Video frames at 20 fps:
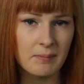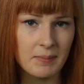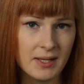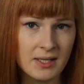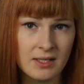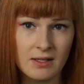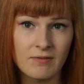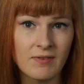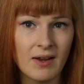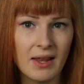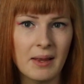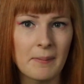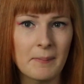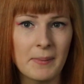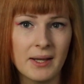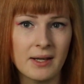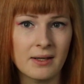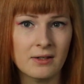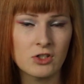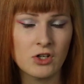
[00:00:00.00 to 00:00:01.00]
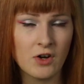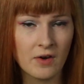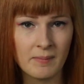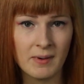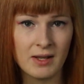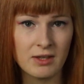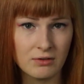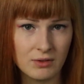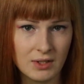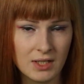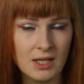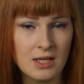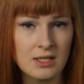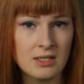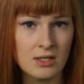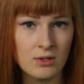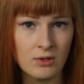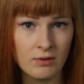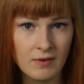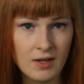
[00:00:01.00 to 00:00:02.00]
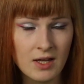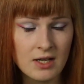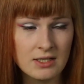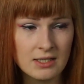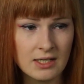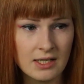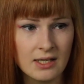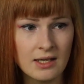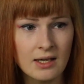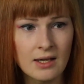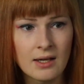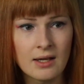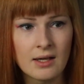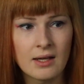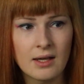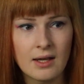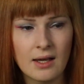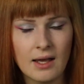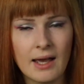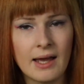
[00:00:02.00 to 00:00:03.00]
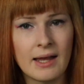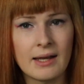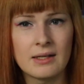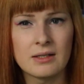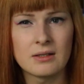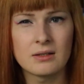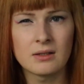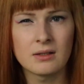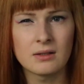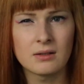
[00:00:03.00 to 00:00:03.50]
been developing during my 3 years at university and